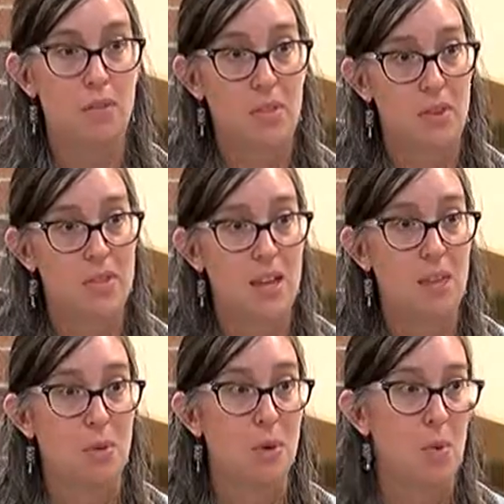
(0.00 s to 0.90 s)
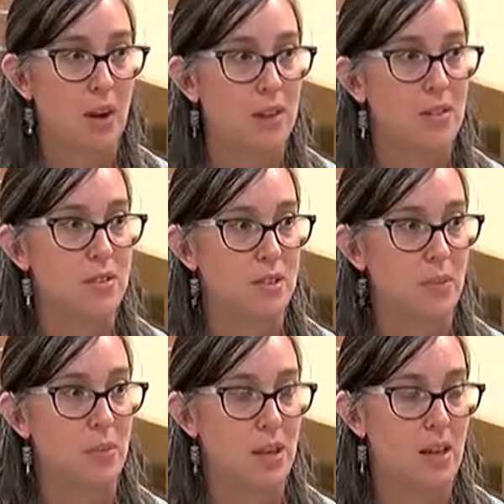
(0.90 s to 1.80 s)
The state requires
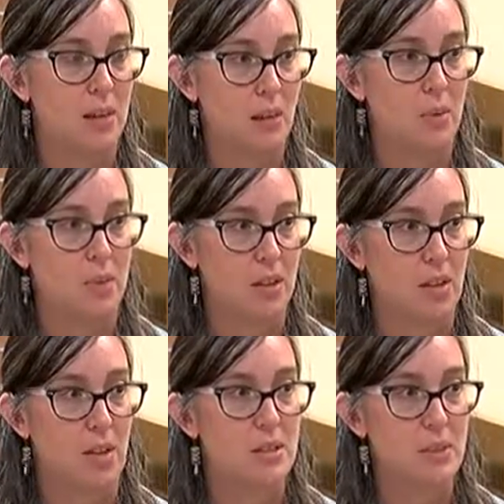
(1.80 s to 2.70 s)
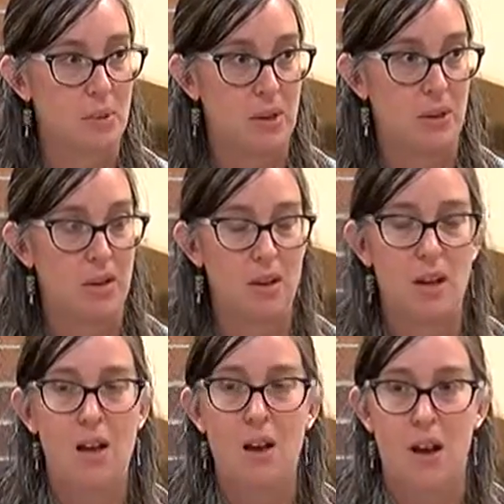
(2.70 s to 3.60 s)
that we go with the lowest bidder
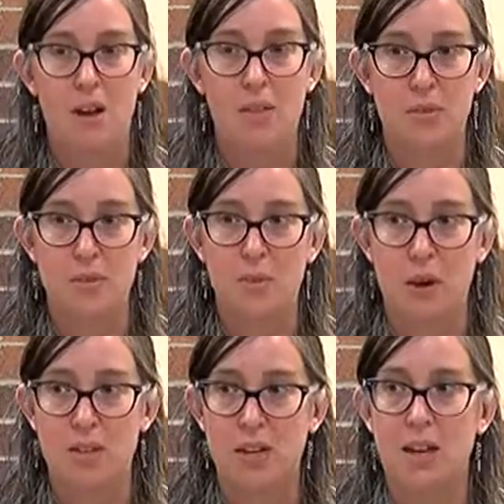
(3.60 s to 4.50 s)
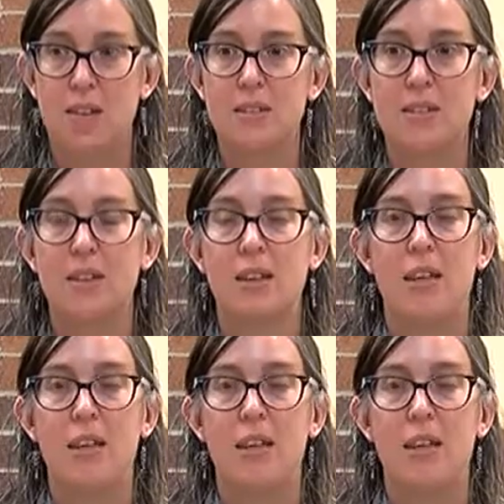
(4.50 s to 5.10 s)
on those projects.